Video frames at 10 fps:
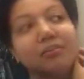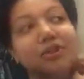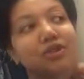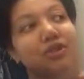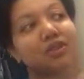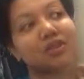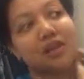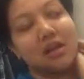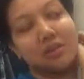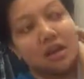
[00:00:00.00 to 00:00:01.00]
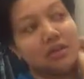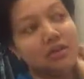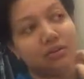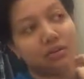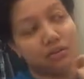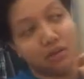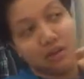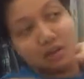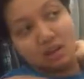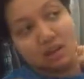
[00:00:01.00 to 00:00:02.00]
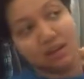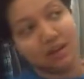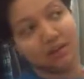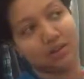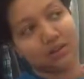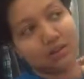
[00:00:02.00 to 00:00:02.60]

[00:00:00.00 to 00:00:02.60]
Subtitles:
majority of the time I do just